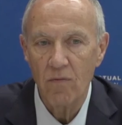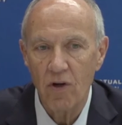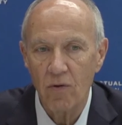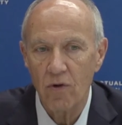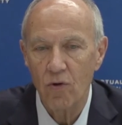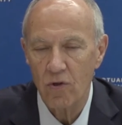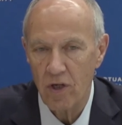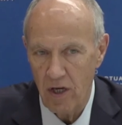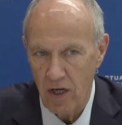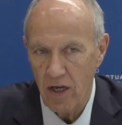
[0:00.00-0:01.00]
Well, look,
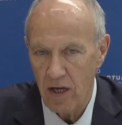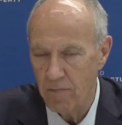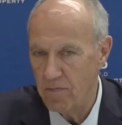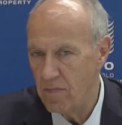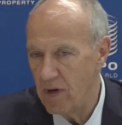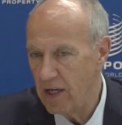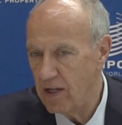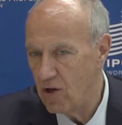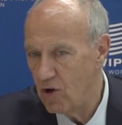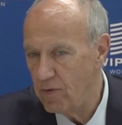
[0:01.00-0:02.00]

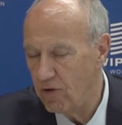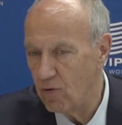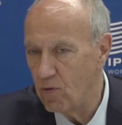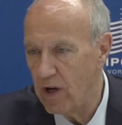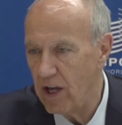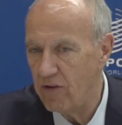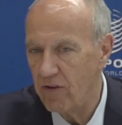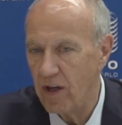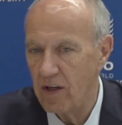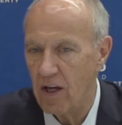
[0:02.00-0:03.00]
my hope is
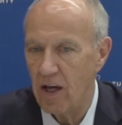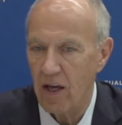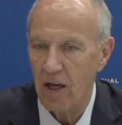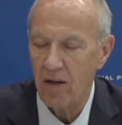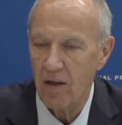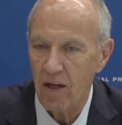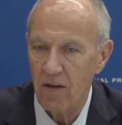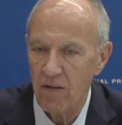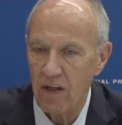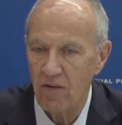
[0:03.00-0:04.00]
always that
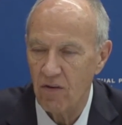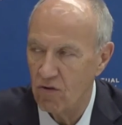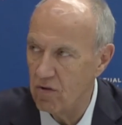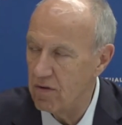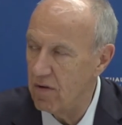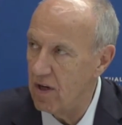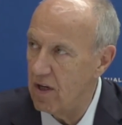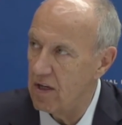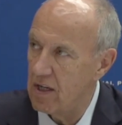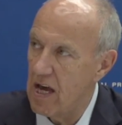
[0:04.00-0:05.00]
things are not
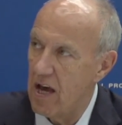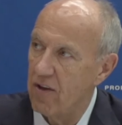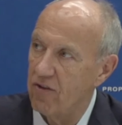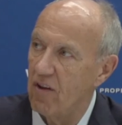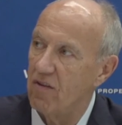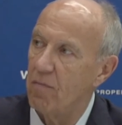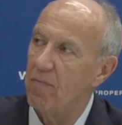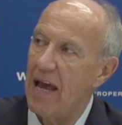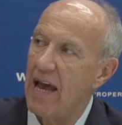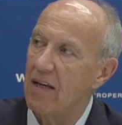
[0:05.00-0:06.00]
cast as
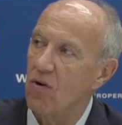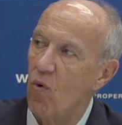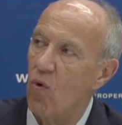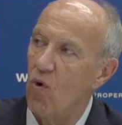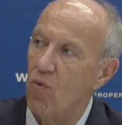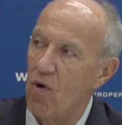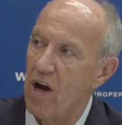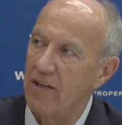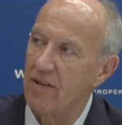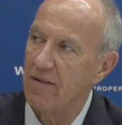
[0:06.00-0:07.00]
black or white.